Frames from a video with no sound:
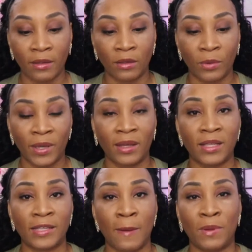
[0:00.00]
quick
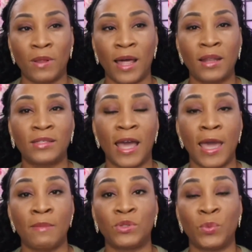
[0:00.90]
example. A lot of
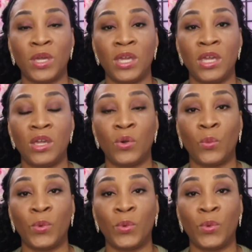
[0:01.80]
times we